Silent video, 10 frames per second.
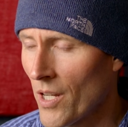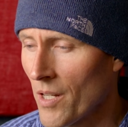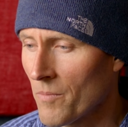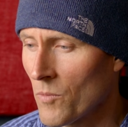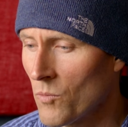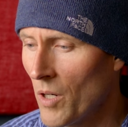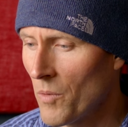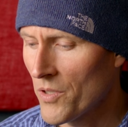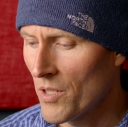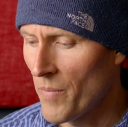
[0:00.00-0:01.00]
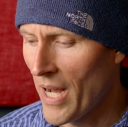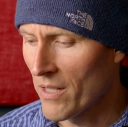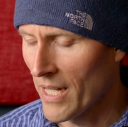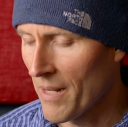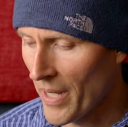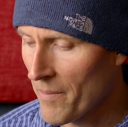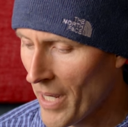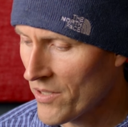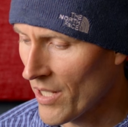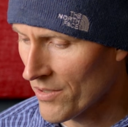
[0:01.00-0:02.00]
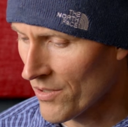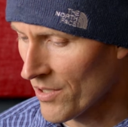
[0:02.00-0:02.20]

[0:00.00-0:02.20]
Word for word: um, what was it about that? My, my sense